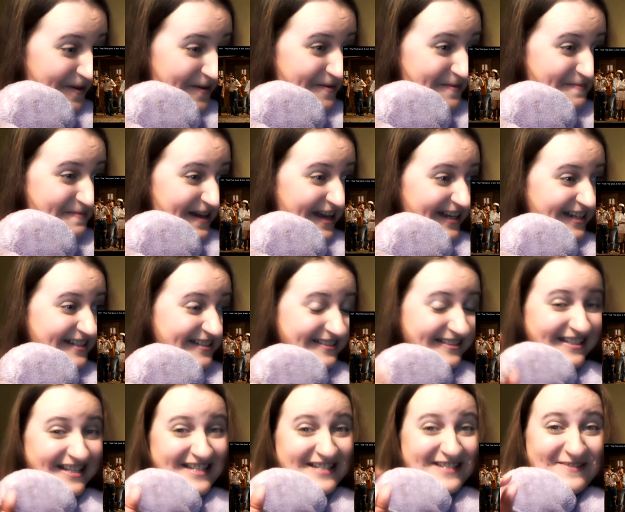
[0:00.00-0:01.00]
Oh my
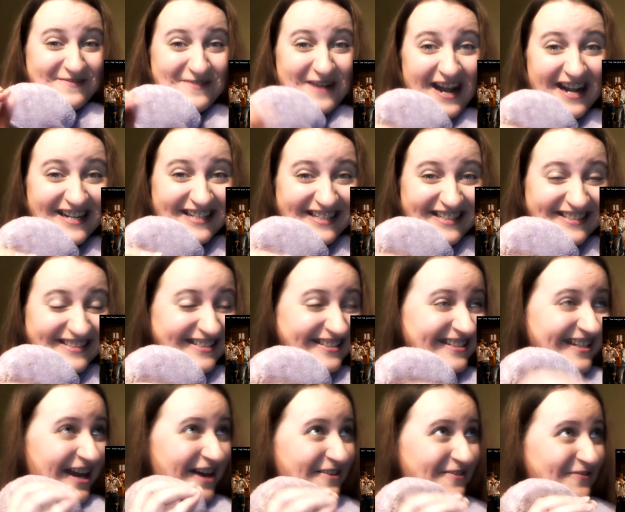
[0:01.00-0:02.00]
goodness, where did
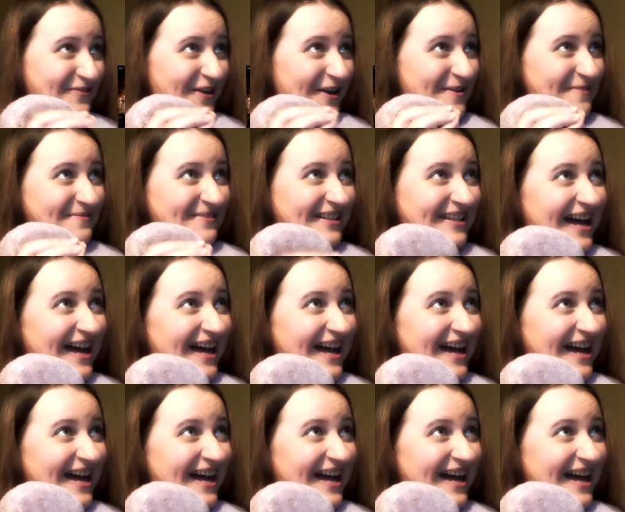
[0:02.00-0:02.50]
he come from?